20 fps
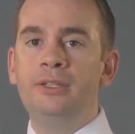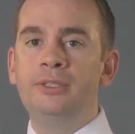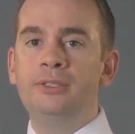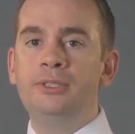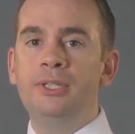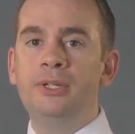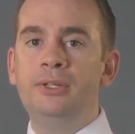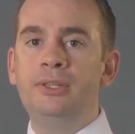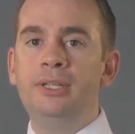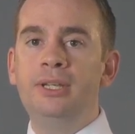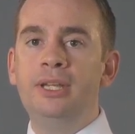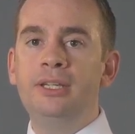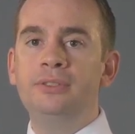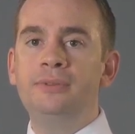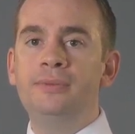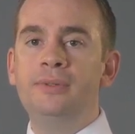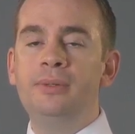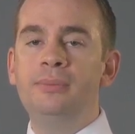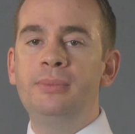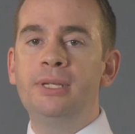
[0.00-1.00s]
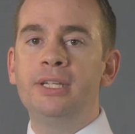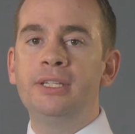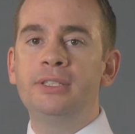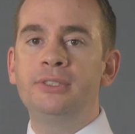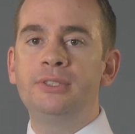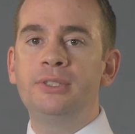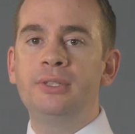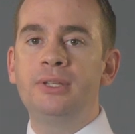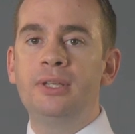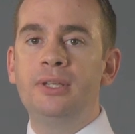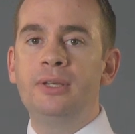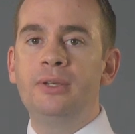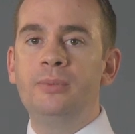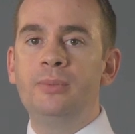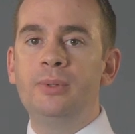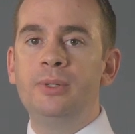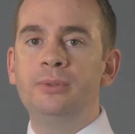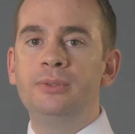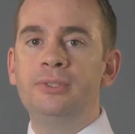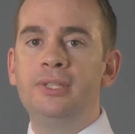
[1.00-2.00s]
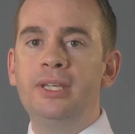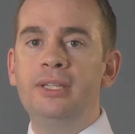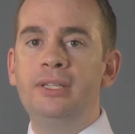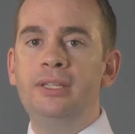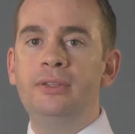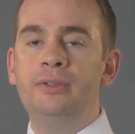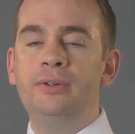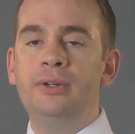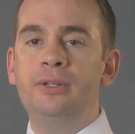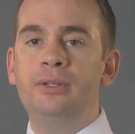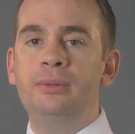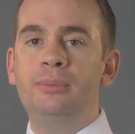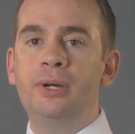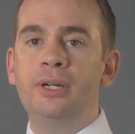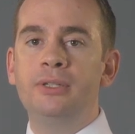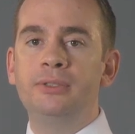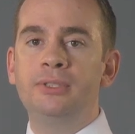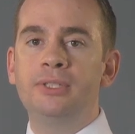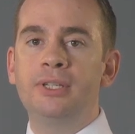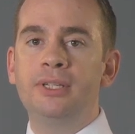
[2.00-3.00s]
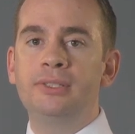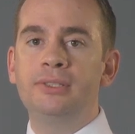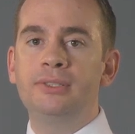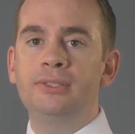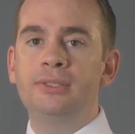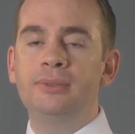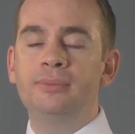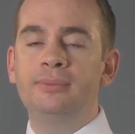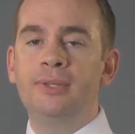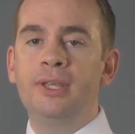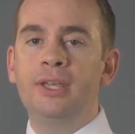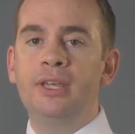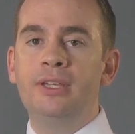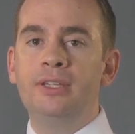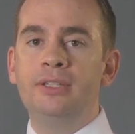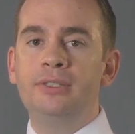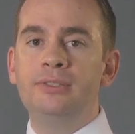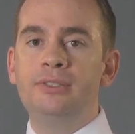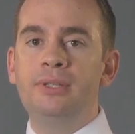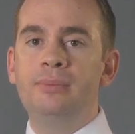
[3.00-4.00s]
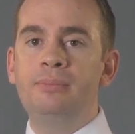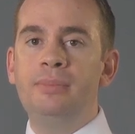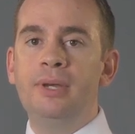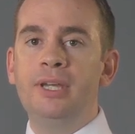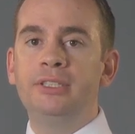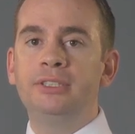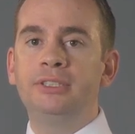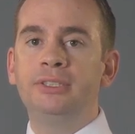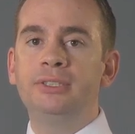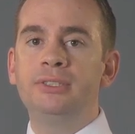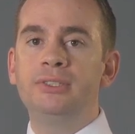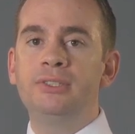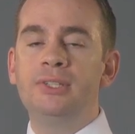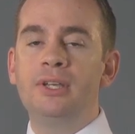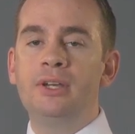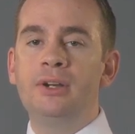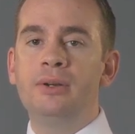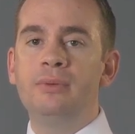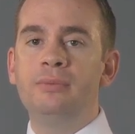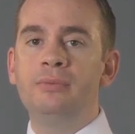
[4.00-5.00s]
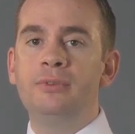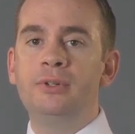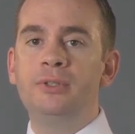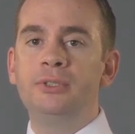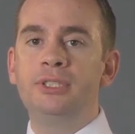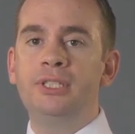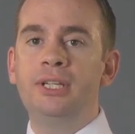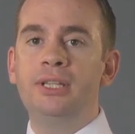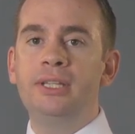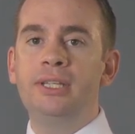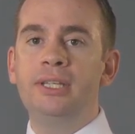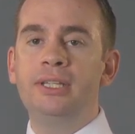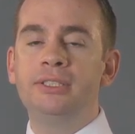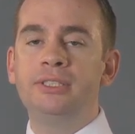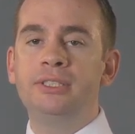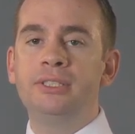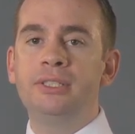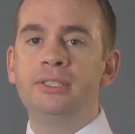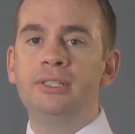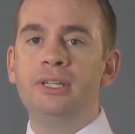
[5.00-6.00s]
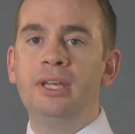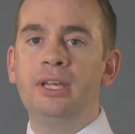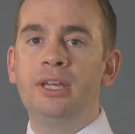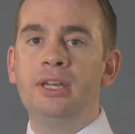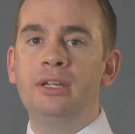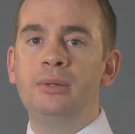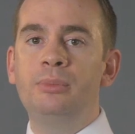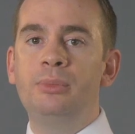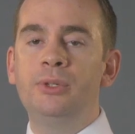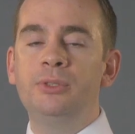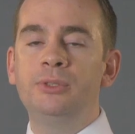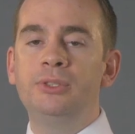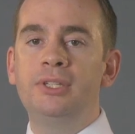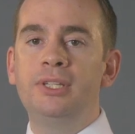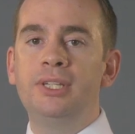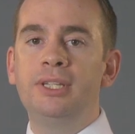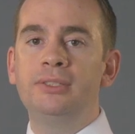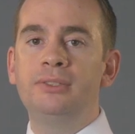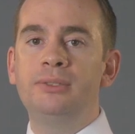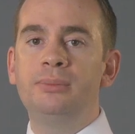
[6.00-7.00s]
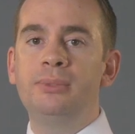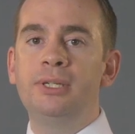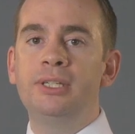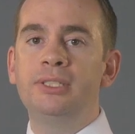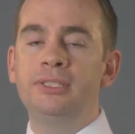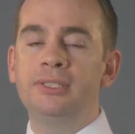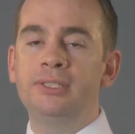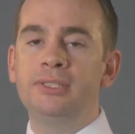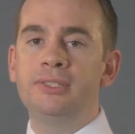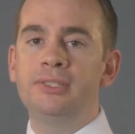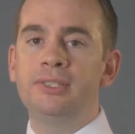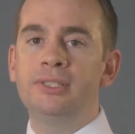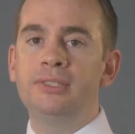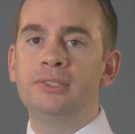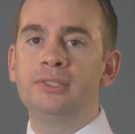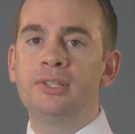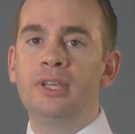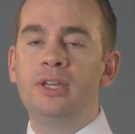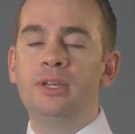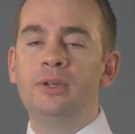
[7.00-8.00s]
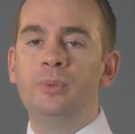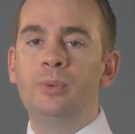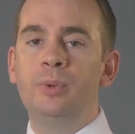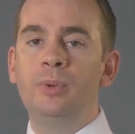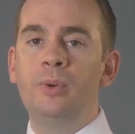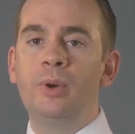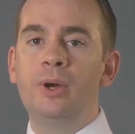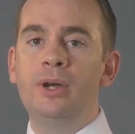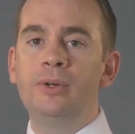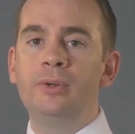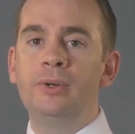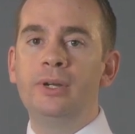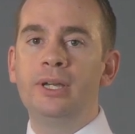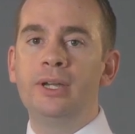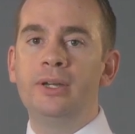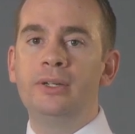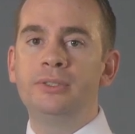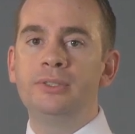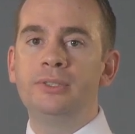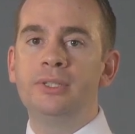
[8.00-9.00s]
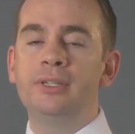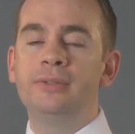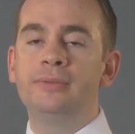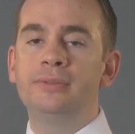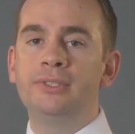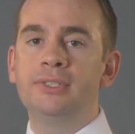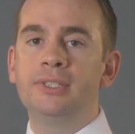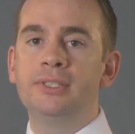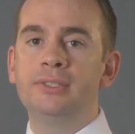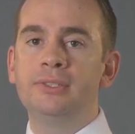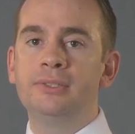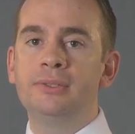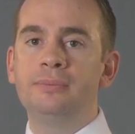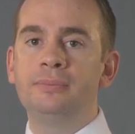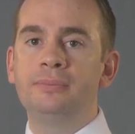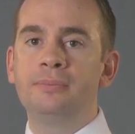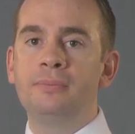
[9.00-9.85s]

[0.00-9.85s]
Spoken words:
During the next few minutes, we will take you through the process. Some patients are unfortunately injured and are brought in as emergencies requiring our services.